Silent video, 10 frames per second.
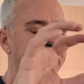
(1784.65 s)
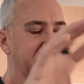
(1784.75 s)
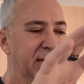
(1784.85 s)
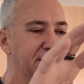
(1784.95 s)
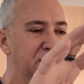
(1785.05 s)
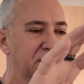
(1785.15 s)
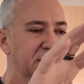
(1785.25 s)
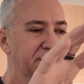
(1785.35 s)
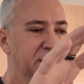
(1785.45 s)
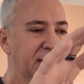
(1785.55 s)
and playbooks
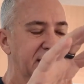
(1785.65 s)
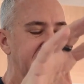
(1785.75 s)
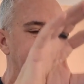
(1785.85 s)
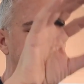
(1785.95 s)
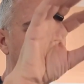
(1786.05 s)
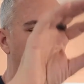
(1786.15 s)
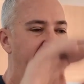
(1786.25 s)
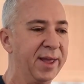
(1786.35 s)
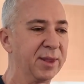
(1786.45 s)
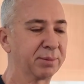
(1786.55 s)
in place. And if I
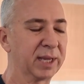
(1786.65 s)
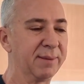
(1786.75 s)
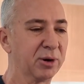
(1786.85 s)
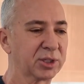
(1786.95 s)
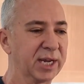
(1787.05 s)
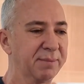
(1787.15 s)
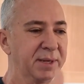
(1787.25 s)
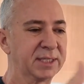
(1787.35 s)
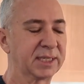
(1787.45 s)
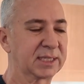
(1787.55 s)
ran the playbooks, I'd
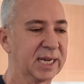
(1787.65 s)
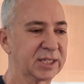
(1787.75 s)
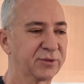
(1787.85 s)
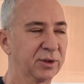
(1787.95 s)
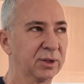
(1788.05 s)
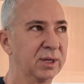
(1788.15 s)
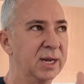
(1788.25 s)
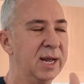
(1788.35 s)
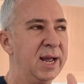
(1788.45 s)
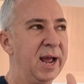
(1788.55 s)
be successful.
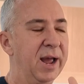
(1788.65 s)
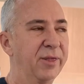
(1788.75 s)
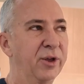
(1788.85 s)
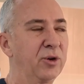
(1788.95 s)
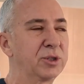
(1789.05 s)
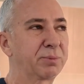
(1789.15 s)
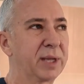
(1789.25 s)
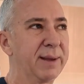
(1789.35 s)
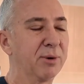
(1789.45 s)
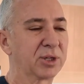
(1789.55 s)
And those
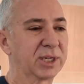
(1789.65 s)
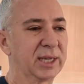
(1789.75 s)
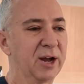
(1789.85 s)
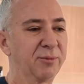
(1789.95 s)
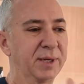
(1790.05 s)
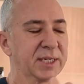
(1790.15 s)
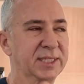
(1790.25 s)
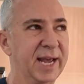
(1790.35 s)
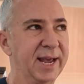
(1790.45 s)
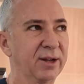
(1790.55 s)
playbooks allowed me to
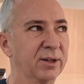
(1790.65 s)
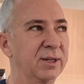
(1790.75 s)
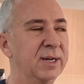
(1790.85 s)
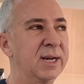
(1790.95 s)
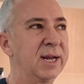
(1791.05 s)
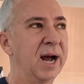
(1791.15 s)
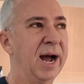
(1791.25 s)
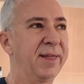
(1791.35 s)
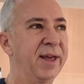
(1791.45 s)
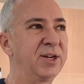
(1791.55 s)
scale.
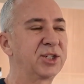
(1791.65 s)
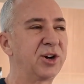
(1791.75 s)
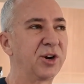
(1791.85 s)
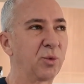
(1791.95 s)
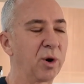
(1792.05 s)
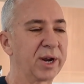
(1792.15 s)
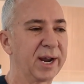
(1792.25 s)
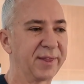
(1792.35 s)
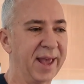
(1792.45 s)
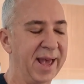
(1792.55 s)
I then started working
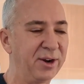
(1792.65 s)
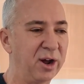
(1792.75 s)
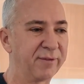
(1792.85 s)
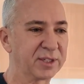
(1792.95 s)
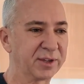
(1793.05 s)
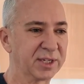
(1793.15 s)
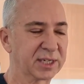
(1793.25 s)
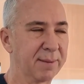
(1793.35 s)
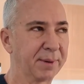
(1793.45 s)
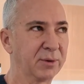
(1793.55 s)
at the head office of this
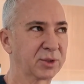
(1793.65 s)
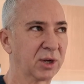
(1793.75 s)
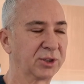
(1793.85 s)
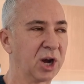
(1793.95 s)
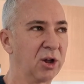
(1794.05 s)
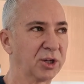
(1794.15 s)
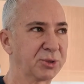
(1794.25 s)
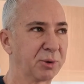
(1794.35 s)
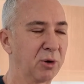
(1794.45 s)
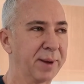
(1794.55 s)
company. It was called
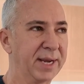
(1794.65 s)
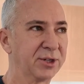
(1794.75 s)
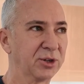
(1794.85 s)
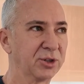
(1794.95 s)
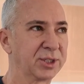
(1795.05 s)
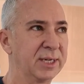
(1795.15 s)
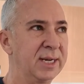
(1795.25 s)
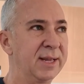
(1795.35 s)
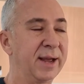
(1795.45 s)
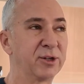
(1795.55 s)
College Pro Painters.
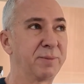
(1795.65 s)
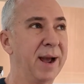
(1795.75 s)
That was